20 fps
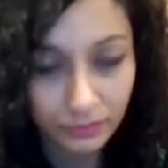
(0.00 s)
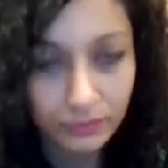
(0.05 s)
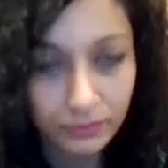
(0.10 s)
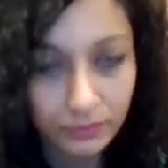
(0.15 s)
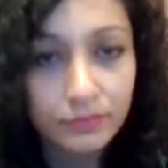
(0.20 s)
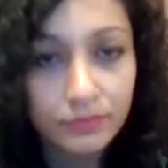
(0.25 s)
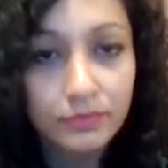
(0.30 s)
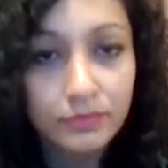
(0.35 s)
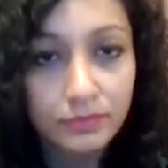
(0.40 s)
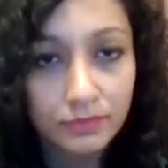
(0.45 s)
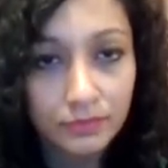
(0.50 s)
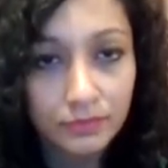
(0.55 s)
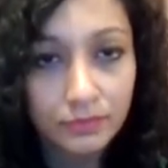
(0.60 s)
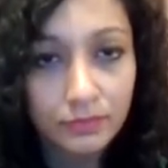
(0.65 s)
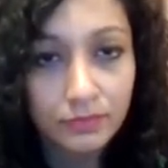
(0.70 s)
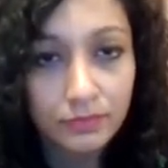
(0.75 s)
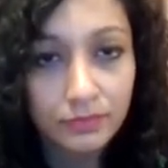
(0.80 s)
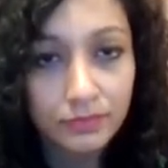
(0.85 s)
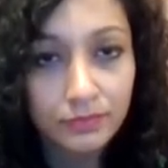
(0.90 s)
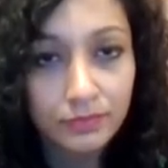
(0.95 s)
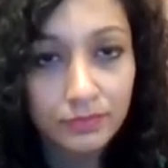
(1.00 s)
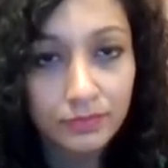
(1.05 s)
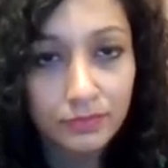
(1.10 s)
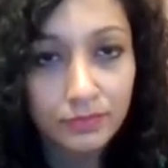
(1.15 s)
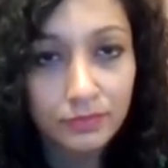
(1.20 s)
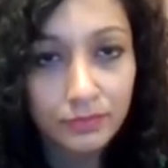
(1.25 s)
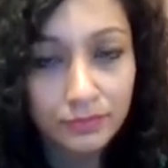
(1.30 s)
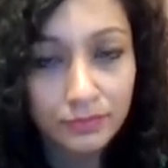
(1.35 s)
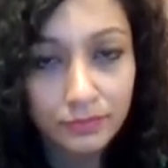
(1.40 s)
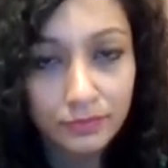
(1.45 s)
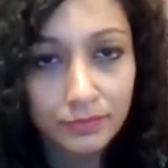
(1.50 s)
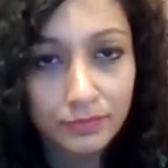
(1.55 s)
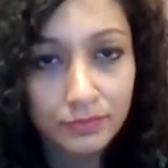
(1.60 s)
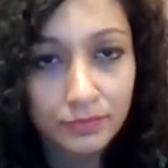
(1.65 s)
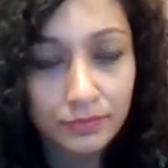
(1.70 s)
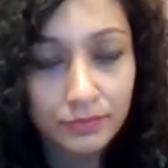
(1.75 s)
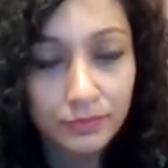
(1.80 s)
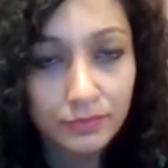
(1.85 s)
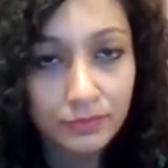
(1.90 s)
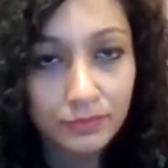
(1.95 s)

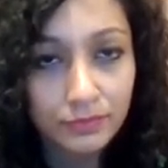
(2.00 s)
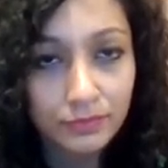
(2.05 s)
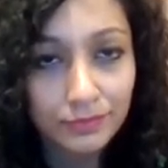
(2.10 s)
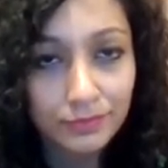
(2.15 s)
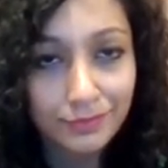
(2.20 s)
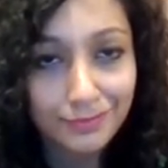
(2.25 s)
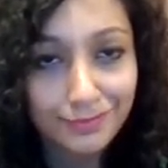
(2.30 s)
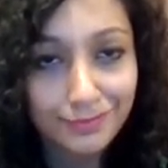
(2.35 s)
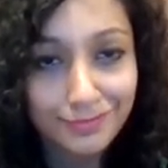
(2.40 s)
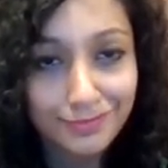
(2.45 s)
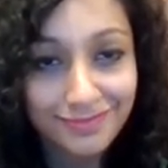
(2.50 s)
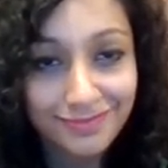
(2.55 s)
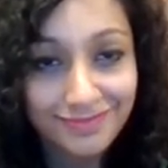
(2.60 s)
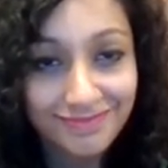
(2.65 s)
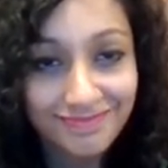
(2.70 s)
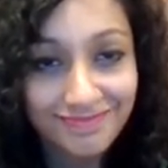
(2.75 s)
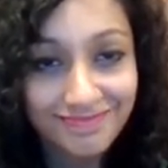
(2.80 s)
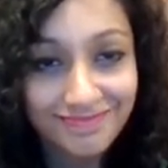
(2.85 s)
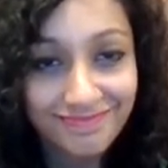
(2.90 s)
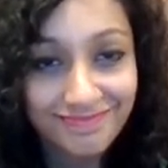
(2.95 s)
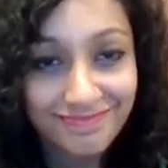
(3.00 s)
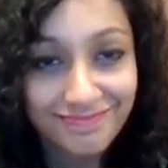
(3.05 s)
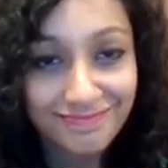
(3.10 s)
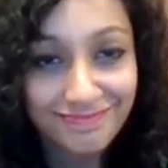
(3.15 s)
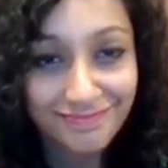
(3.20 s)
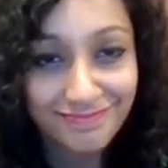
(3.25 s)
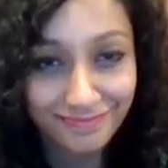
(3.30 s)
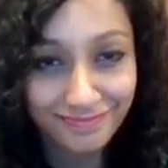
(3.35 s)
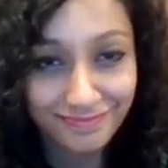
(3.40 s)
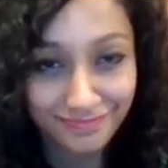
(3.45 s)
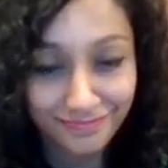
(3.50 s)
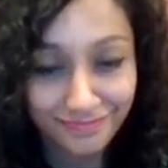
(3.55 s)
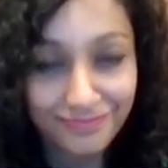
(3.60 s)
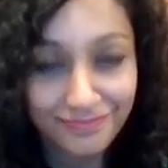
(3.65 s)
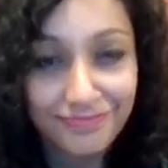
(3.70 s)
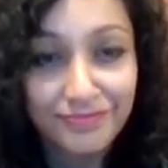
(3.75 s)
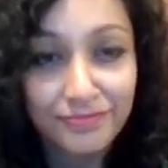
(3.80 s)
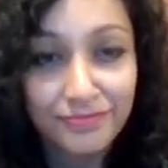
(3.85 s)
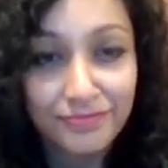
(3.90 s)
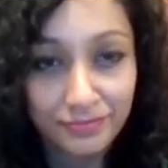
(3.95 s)

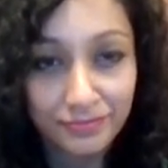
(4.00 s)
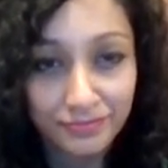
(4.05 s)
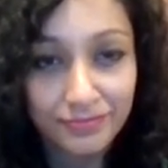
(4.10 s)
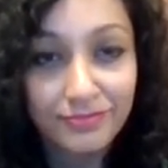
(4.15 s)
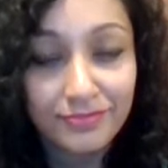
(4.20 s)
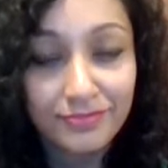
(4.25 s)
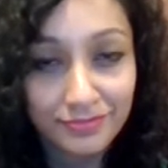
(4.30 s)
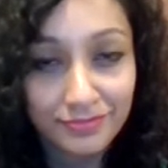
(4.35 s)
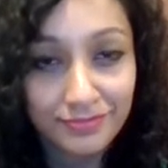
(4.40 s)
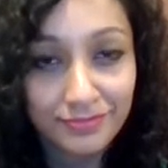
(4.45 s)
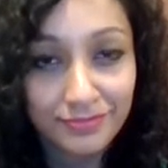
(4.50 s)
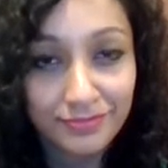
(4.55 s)
This person isn't speaking.